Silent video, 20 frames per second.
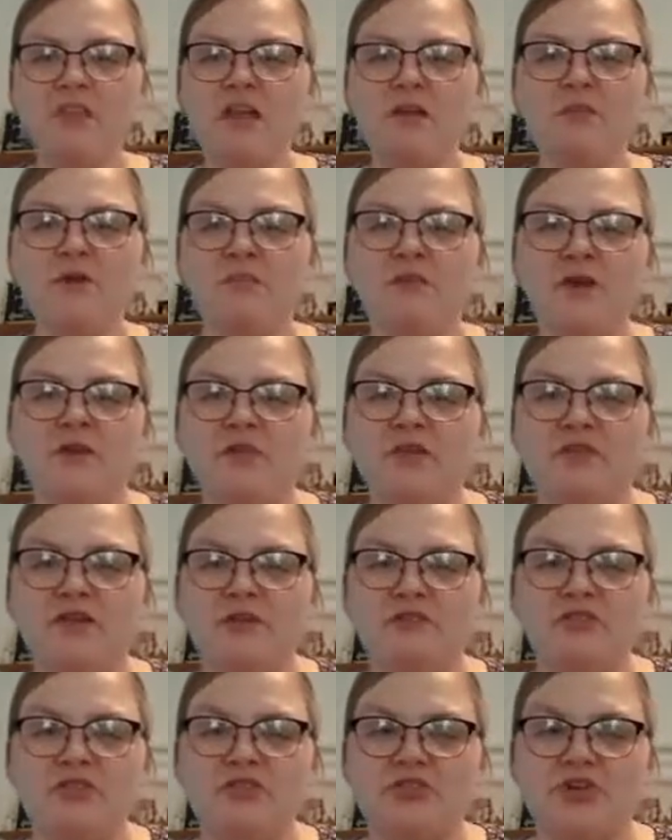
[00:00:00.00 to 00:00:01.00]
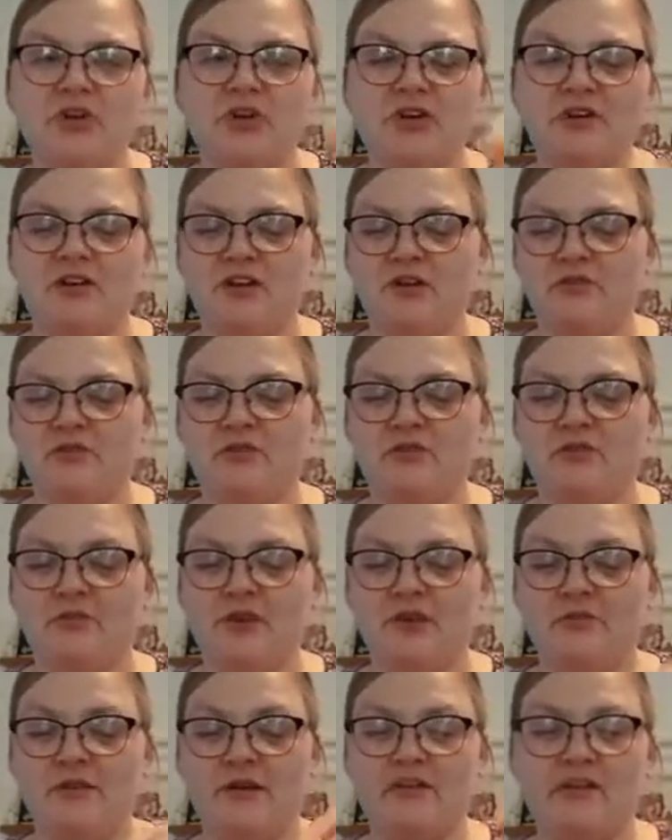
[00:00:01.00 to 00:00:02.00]
mean, maybe if I was drunk and I wasn't
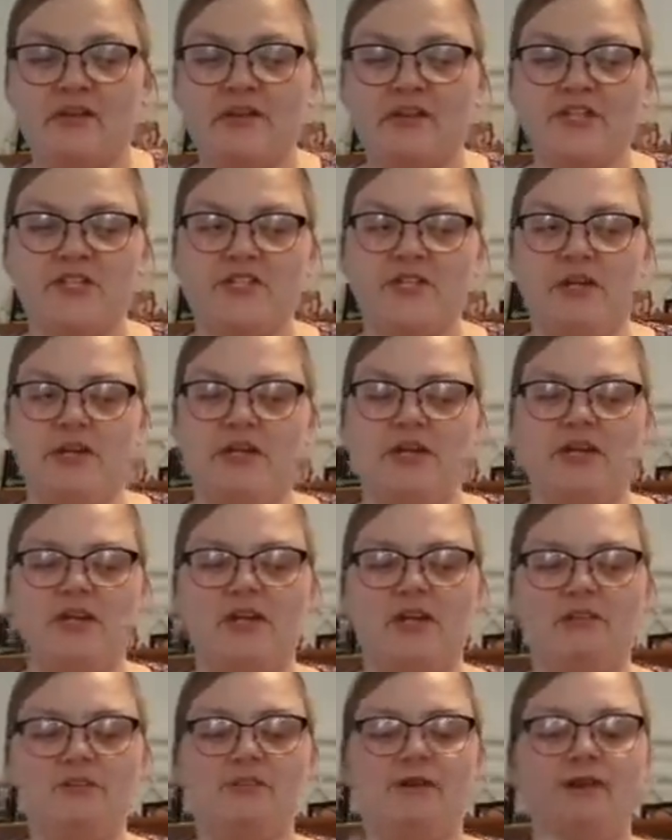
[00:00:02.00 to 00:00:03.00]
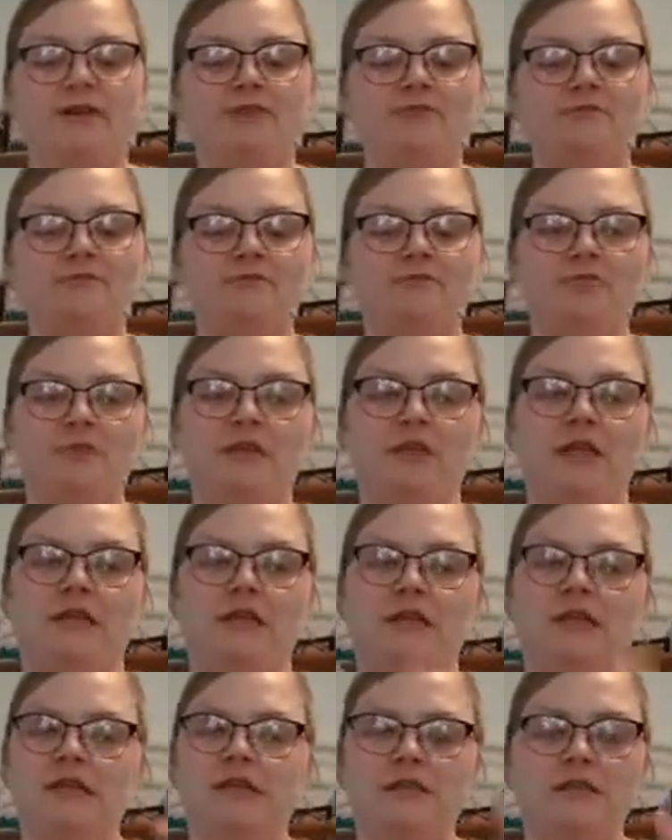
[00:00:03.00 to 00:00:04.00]
worried about the texture, I could eat it, but
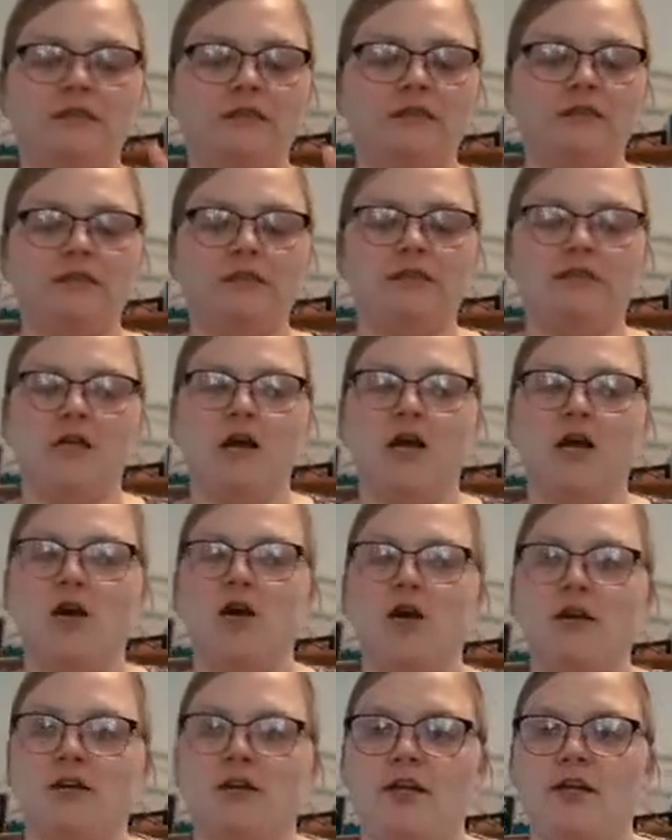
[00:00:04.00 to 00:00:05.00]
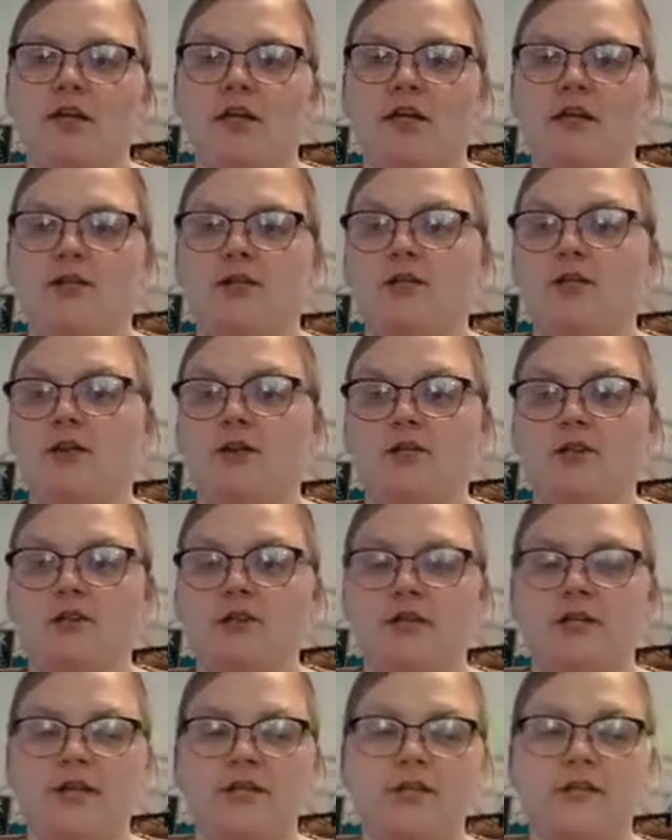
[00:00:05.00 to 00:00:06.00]
it's kind of hard to eat. Just only
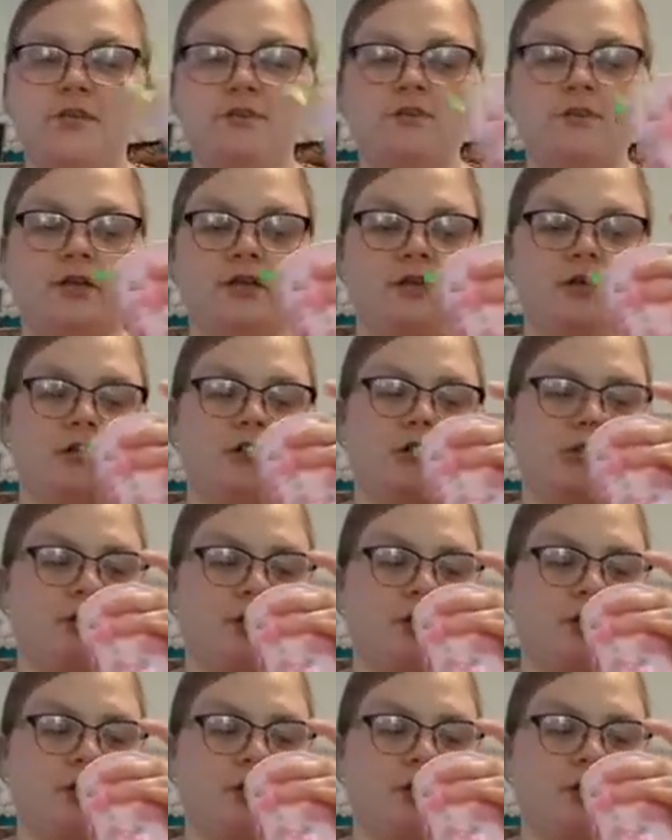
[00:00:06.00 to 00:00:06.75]
the texture. It's really good, though.